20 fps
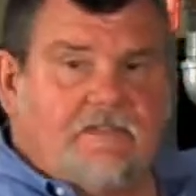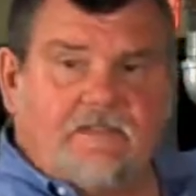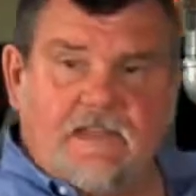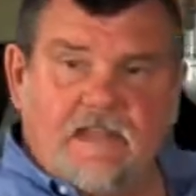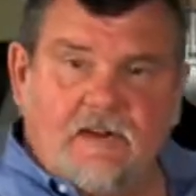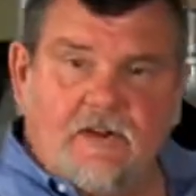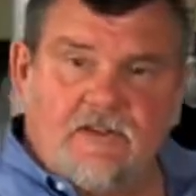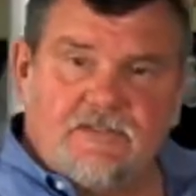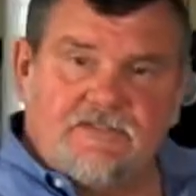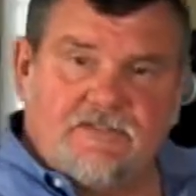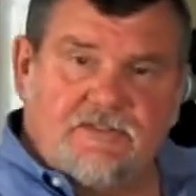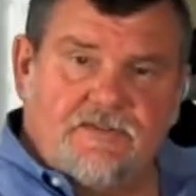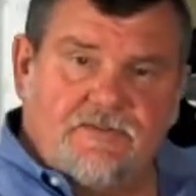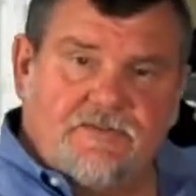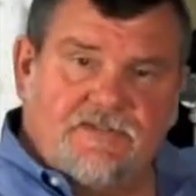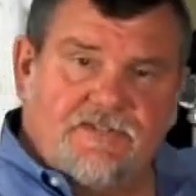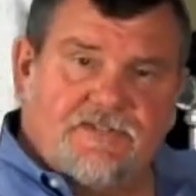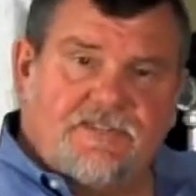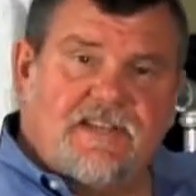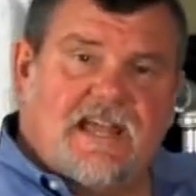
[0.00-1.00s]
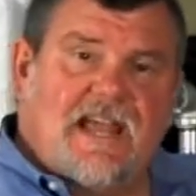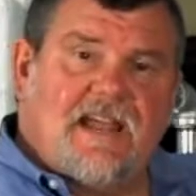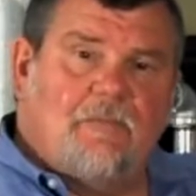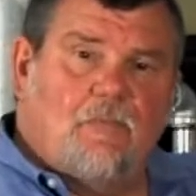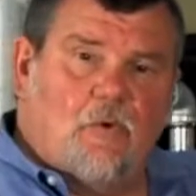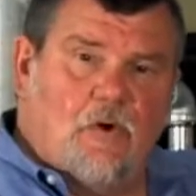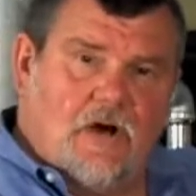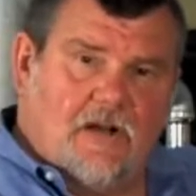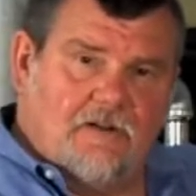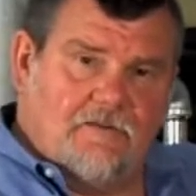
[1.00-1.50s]
that also uses a
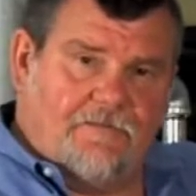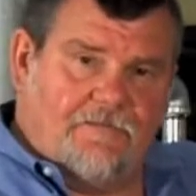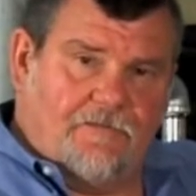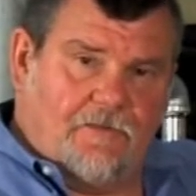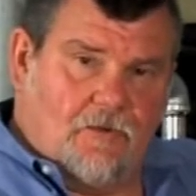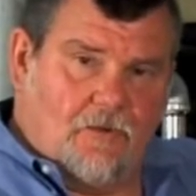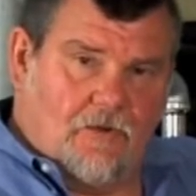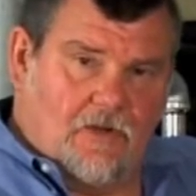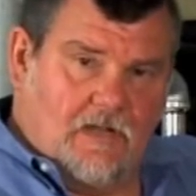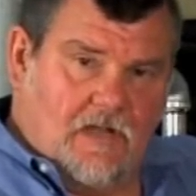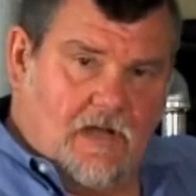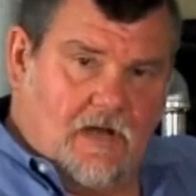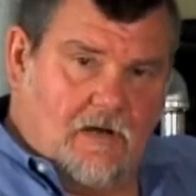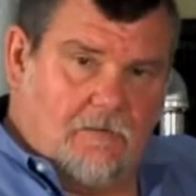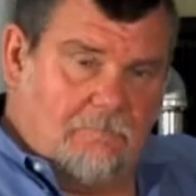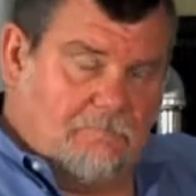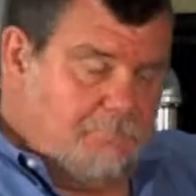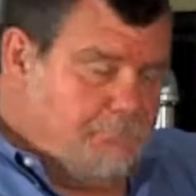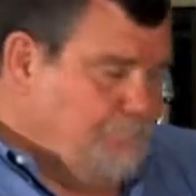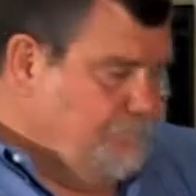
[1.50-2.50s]
water flow alarm.